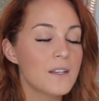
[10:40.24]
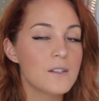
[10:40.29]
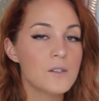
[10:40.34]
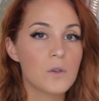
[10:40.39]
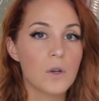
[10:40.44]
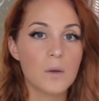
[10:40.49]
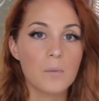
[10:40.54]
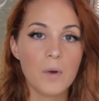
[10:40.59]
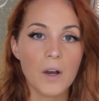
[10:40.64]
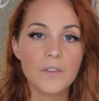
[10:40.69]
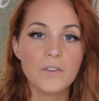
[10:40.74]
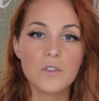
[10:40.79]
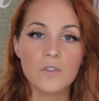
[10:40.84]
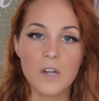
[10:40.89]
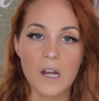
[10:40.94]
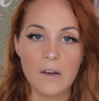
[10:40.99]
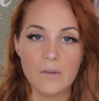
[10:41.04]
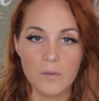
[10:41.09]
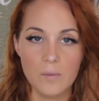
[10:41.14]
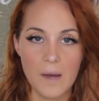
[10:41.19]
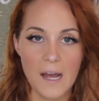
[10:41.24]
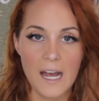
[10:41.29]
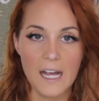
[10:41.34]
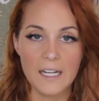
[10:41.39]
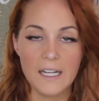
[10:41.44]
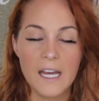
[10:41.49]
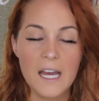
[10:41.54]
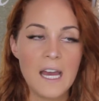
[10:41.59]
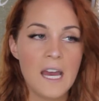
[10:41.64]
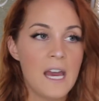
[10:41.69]
So I bought the travel
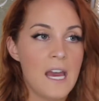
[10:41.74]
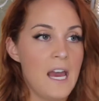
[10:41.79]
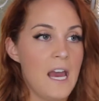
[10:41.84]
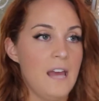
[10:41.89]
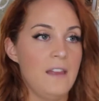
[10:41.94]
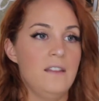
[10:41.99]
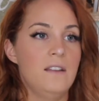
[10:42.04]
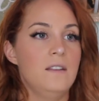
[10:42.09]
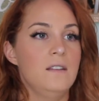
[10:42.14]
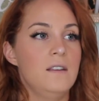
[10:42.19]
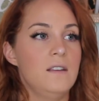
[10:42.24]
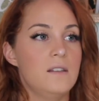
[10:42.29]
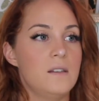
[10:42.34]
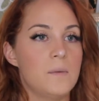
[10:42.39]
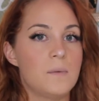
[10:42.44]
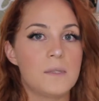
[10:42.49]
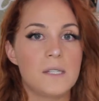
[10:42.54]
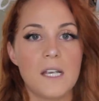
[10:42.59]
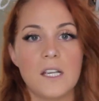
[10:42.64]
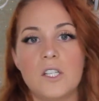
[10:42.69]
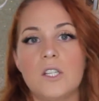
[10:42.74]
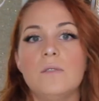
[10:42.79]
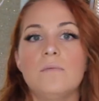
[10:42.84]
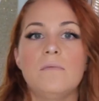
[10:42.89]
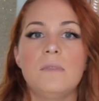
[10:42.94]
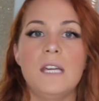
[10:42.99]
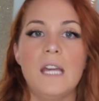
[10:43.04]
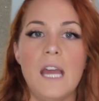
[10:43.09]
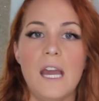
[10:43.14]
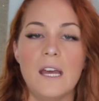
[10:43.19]
bag, and then this obsession
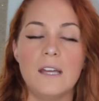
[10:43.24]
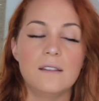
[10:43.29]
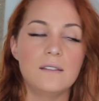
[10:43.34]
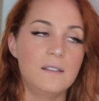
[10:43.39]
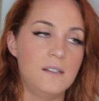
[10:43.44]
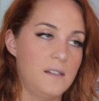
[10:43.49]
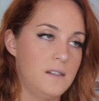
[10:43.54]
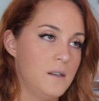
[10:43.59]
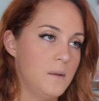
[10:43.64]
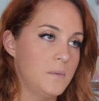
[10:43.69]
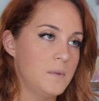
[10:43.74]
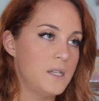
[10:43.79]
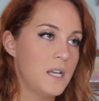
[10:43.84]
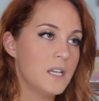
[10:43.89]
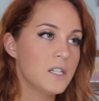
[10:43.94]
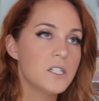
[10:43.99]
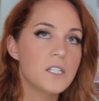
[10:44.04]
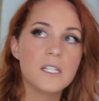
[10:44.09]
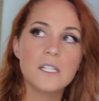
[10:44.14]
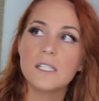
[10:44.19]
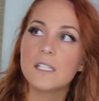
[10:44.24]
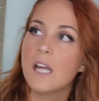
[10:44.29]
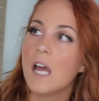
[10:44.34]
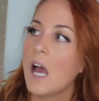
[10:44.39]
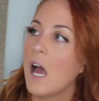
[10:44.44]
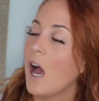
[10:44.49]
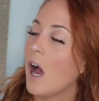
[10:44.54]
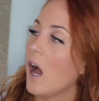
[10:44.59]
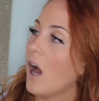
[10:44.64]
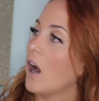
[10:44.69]
began. This obsession
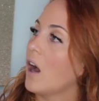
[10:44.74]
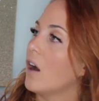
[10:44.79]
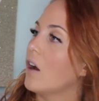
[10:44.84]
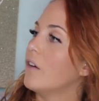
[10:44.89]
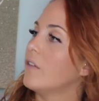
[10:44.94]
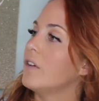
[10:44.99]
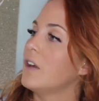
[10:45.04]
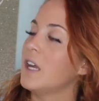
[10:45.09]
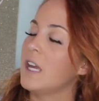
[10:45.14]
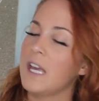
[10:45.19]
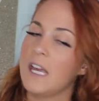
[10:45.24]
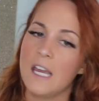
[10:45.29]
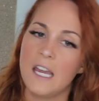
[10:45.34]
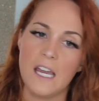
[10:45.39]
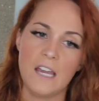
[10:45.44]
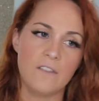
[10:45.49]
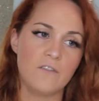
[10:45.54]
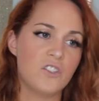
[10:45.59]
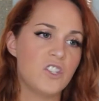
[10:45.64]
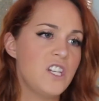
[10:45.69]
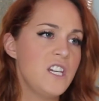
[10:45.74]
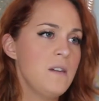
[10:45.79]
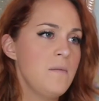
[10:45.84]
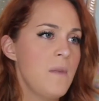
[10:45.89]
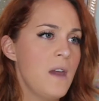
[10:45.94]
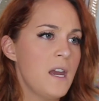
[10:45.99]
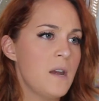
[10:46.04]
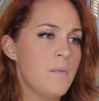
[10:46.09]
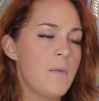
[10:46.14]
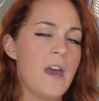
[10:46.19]
of, if she
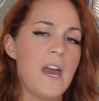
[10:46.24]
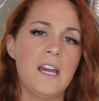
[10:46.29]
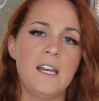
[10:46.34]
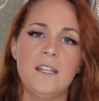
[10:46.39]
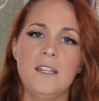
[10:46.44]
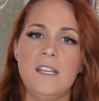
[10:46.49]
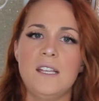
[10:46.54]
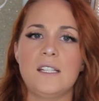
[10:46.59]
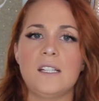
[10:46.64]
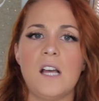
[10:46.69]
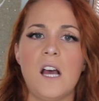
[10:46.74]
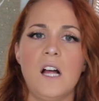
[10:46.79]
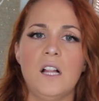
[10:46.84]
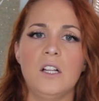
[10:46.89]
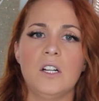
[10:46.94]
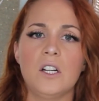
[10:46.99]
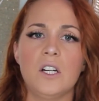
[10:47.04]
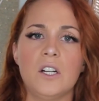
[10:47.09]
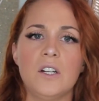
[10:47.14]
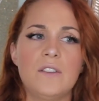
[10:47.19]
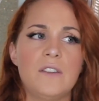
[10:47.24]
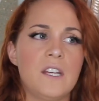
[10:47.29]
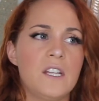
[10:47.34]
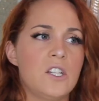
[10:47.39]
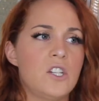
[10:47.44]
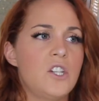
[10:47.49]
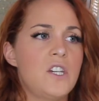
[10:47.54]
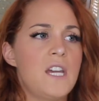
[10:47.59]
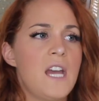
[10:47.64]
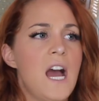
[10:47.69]
made a bag in this color, then
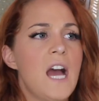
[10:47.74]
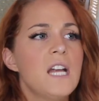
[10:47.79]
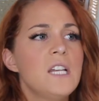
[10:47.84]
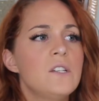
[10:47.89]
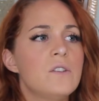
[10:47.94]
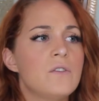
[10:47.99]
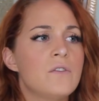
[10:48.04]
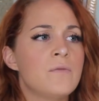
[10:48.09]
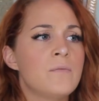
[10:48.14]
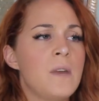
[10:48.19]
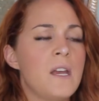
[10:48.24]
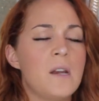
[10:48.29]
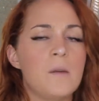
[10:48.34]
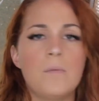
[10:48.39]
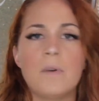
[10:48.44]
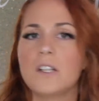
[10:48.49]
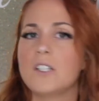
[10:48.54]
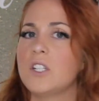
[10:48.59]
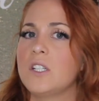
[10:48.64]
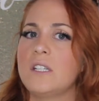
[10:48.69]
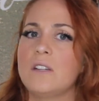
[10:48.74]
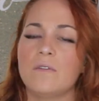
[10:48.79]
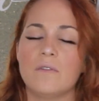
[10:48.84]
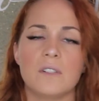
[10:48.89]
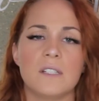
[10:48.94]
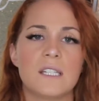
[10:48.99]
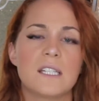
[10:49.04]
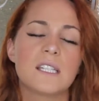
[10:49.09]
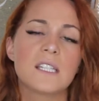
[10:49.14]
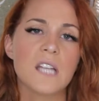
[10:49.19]
she had to have made a bunch of
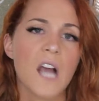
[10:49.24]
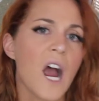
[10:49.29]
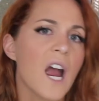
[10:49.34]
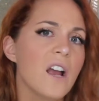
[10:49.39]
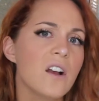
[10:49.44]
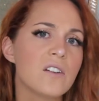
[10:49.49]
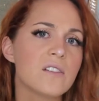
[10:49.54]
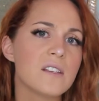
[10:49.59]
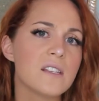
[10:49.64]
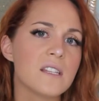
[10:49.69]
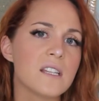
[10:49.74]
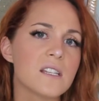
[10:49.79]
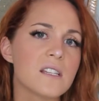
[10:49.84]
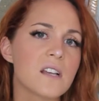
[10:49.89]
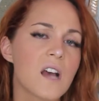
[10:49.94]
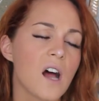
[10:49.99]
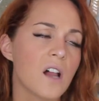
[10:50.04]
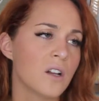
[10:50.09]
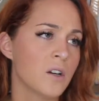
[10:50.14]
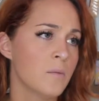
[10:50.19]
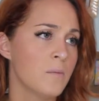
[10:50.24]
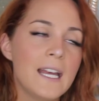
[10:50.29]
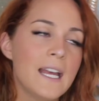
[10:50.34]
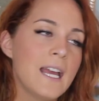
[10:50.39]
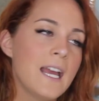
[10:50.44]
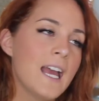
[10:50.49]
different styles in this color.